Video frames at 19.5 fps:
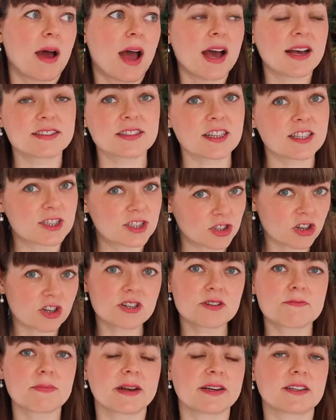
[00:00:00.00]
has a
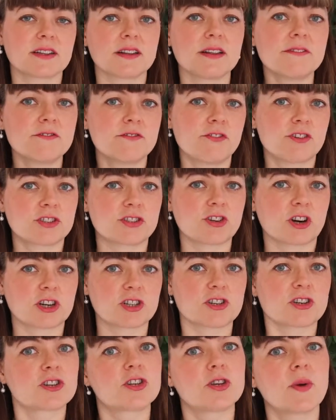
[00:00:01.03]
certain mental
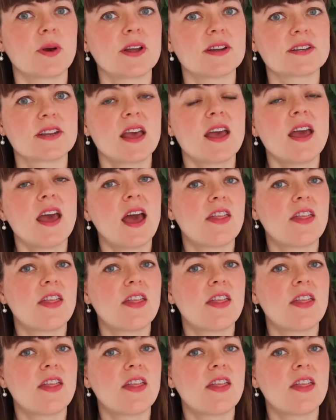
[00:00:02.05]
infrastructure to it